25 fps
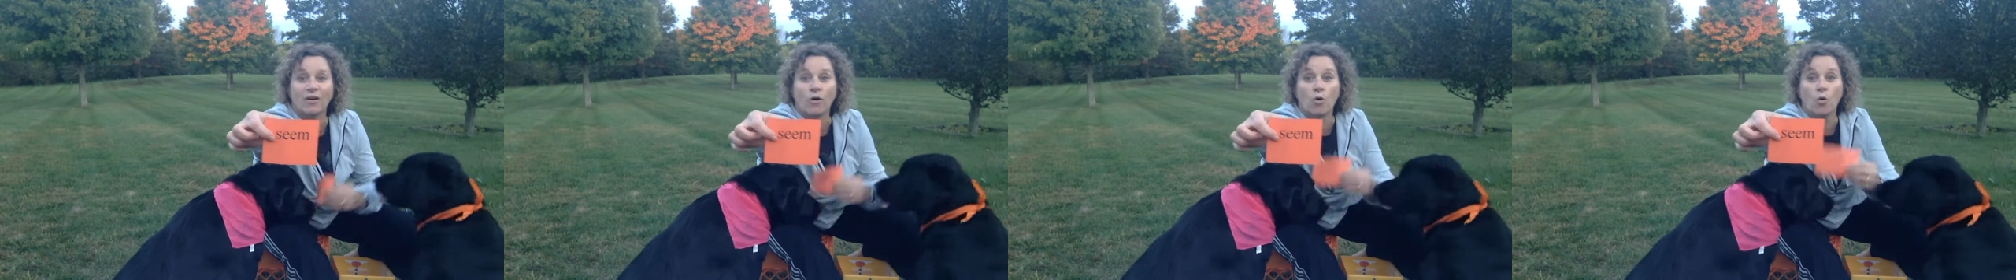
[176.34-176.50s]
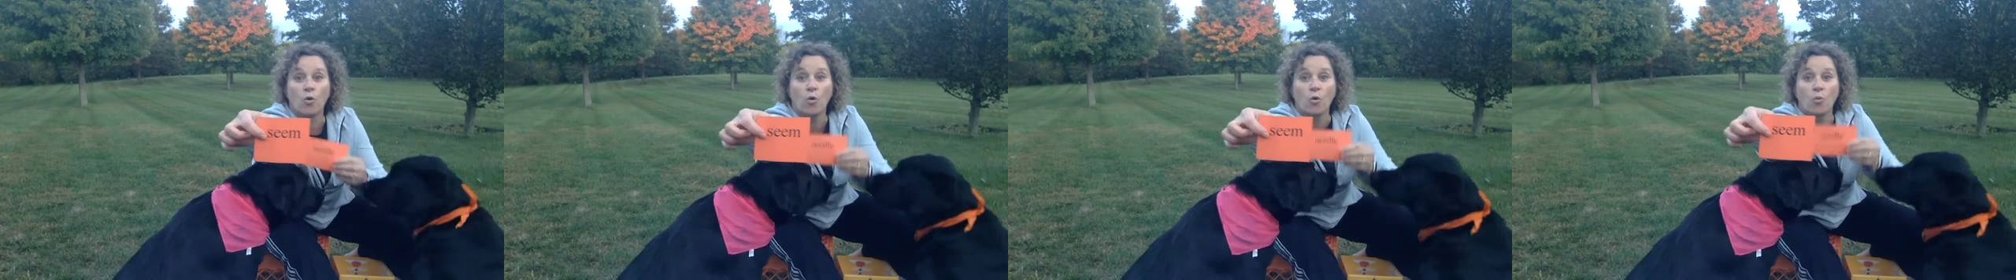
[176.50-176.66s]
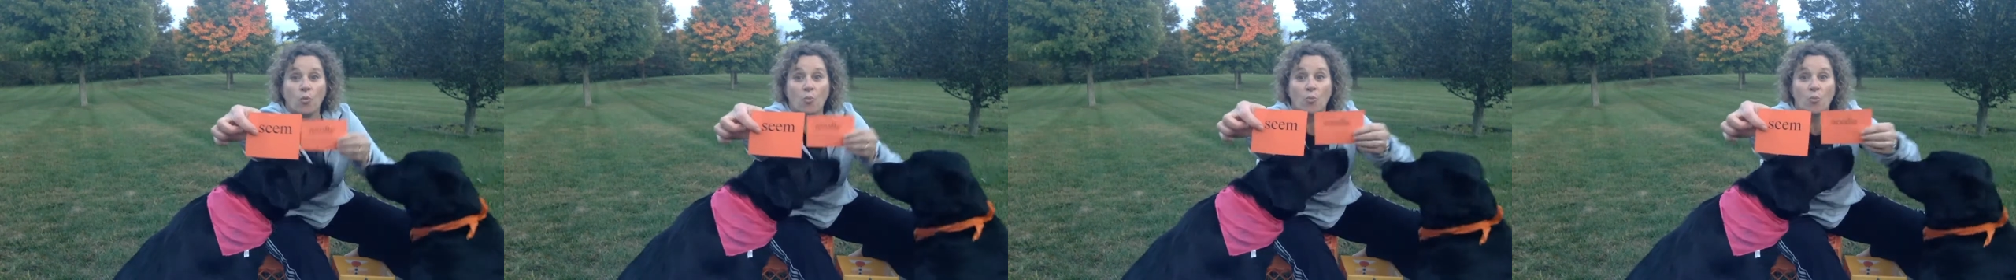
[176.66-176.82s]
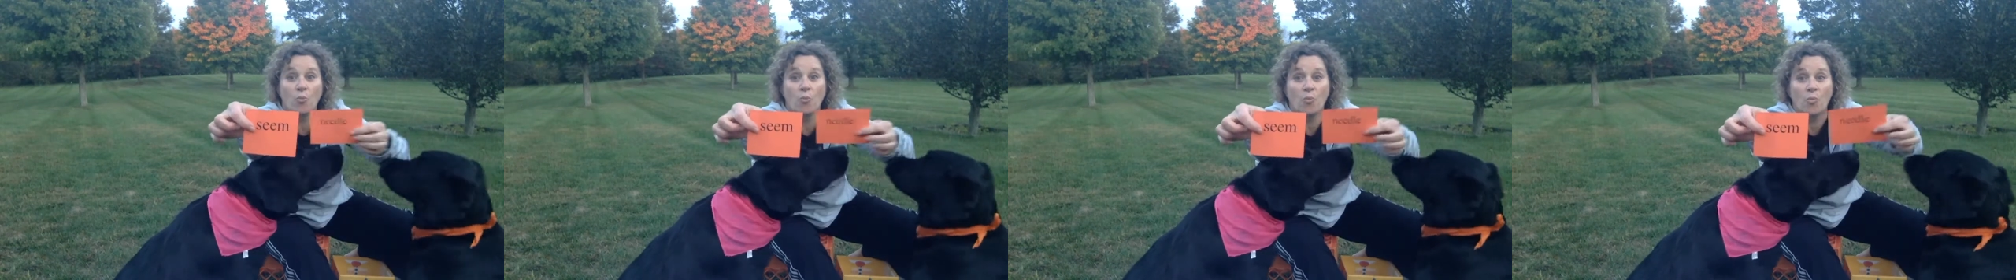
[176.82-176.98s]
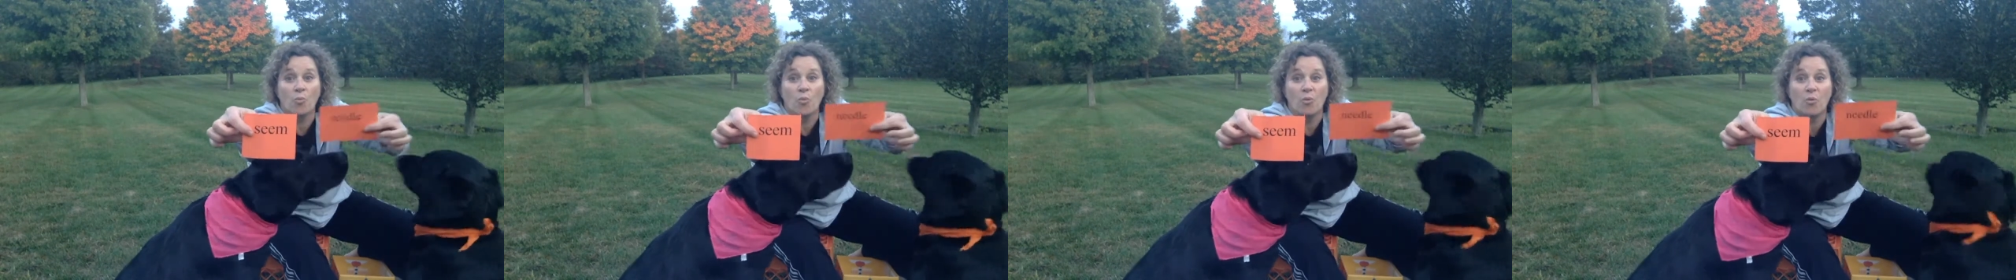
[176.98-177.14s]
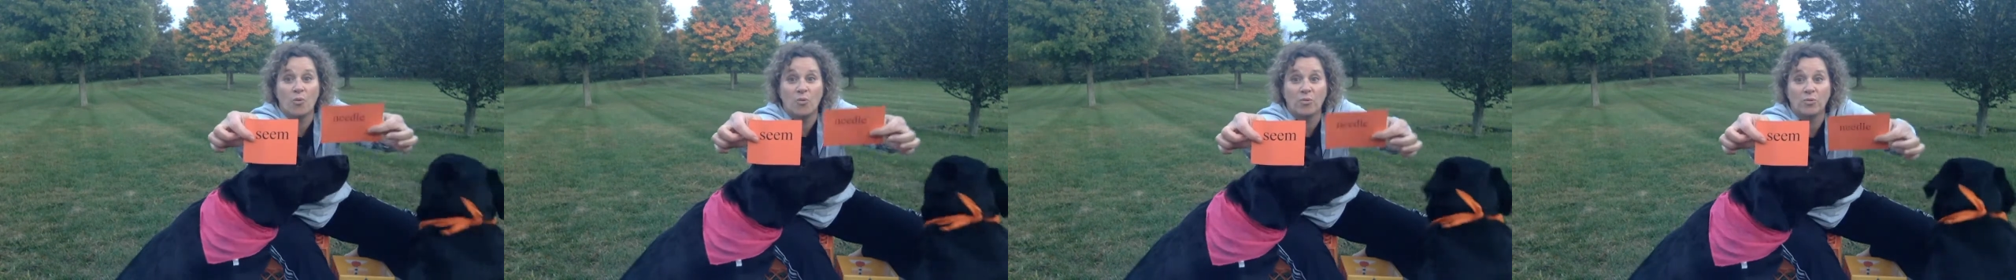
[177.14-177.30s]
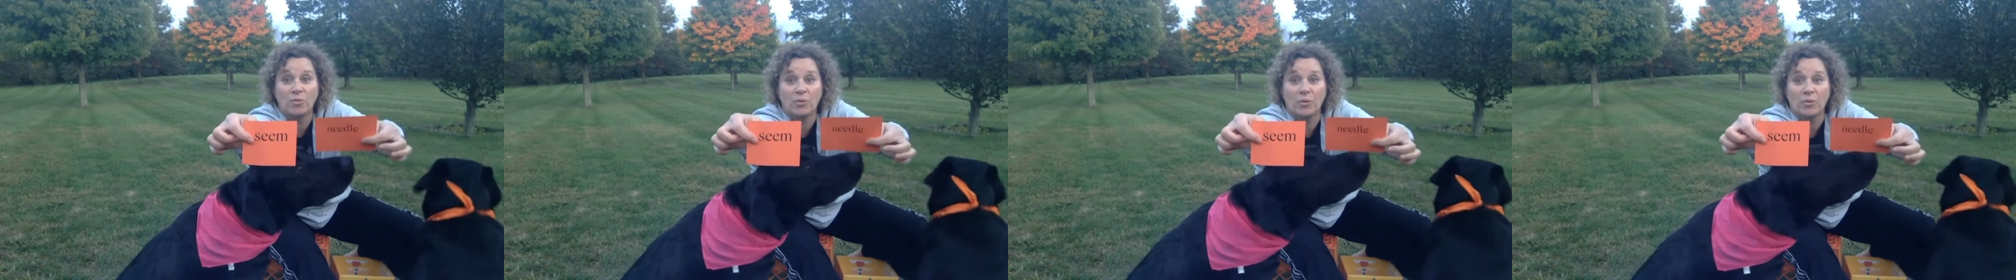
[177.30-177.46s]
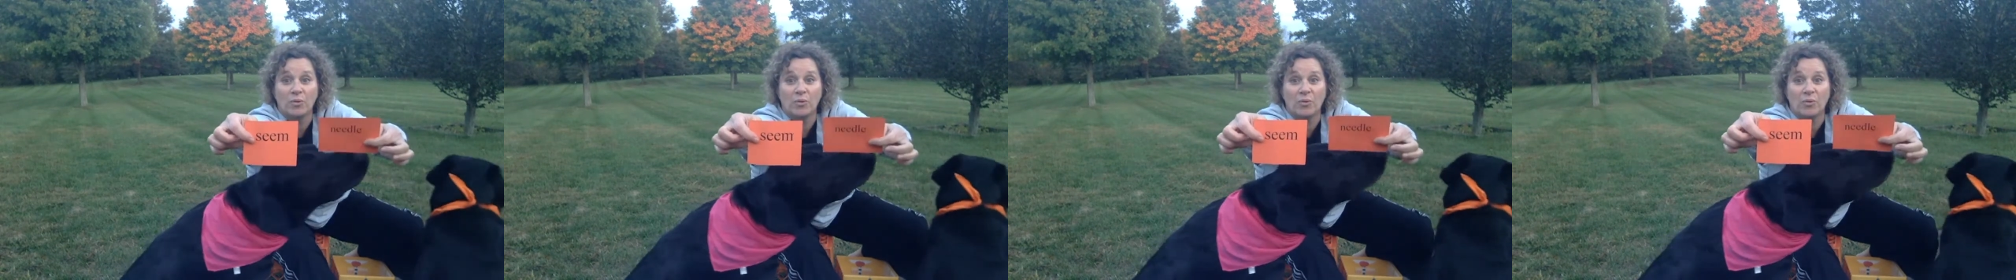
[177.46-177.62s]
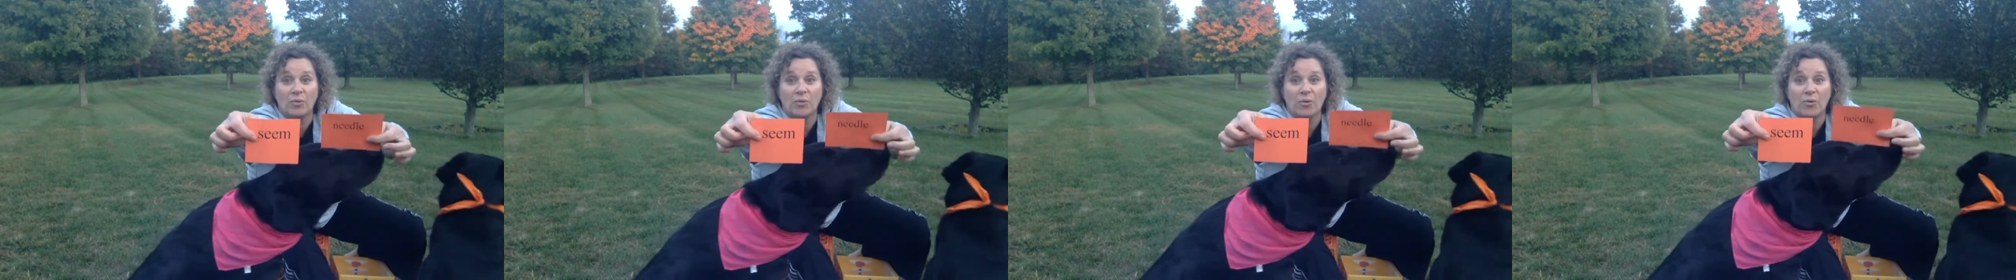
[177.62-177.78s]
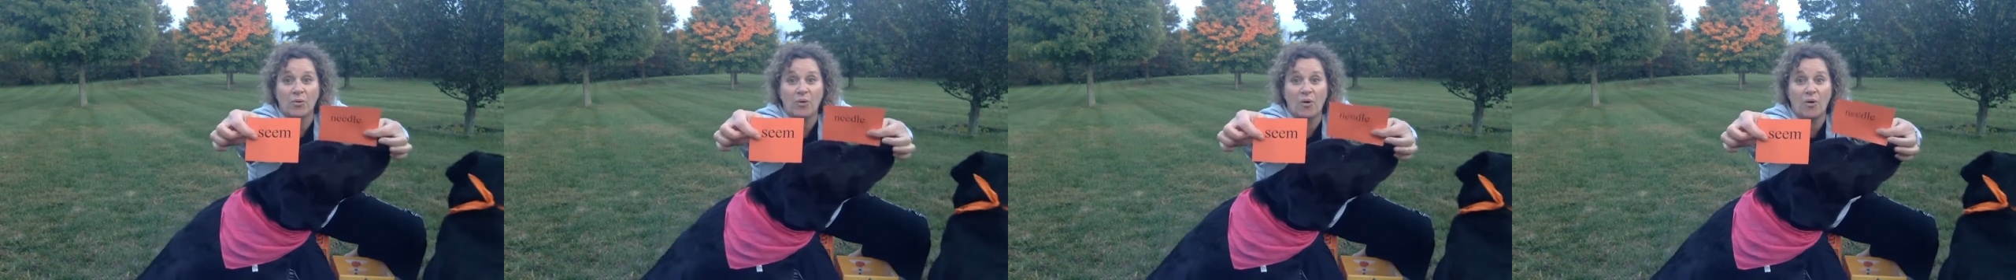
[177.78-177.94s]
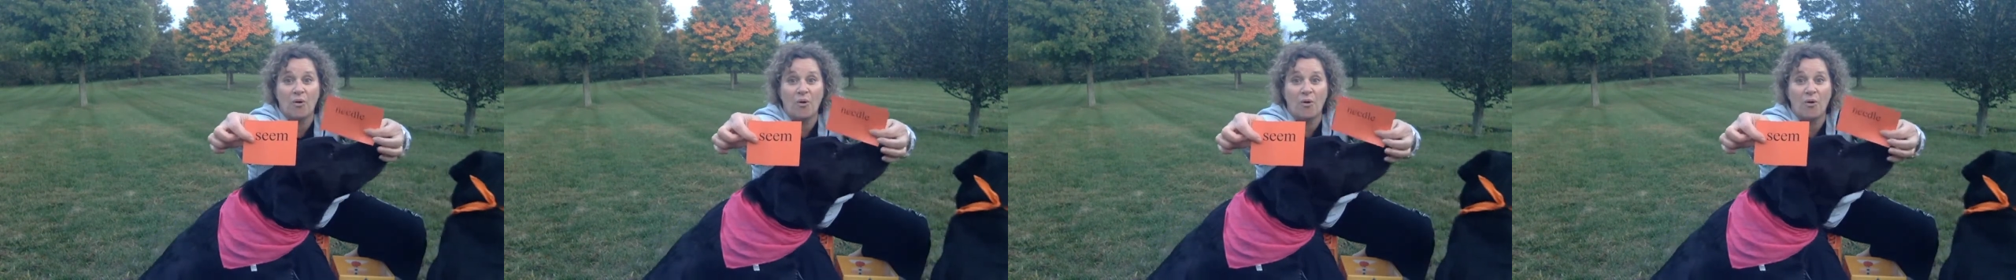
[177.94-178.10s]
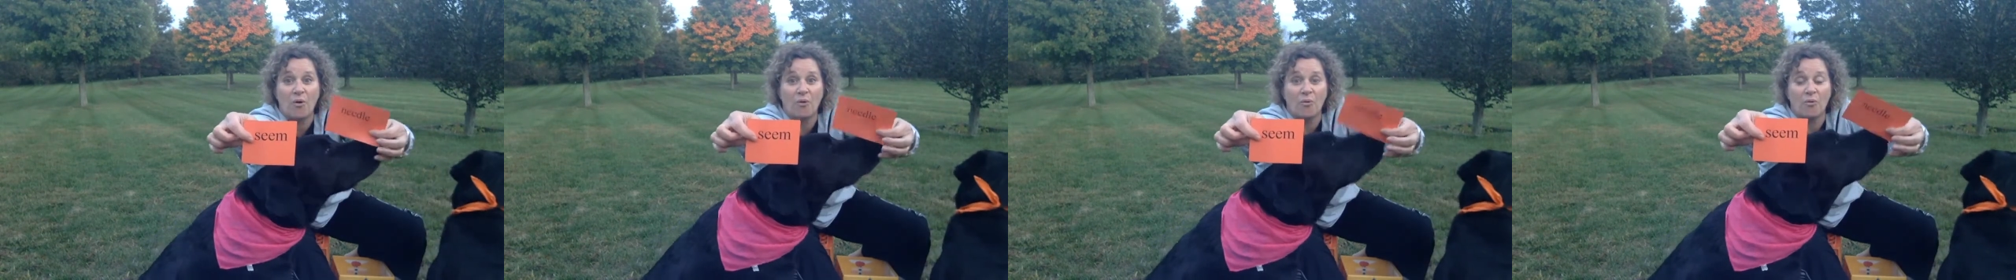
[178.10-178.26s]
Oh.
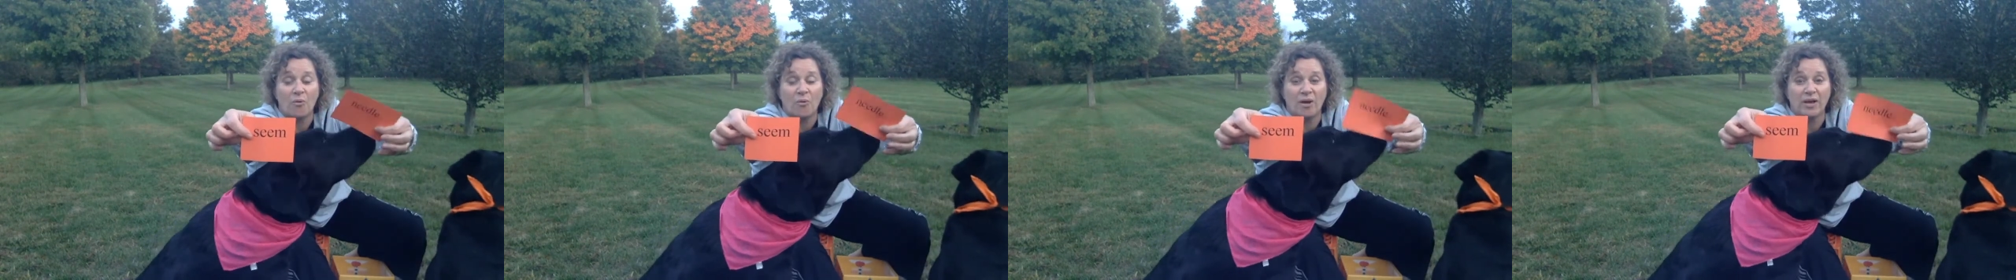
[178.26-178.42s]
Oh,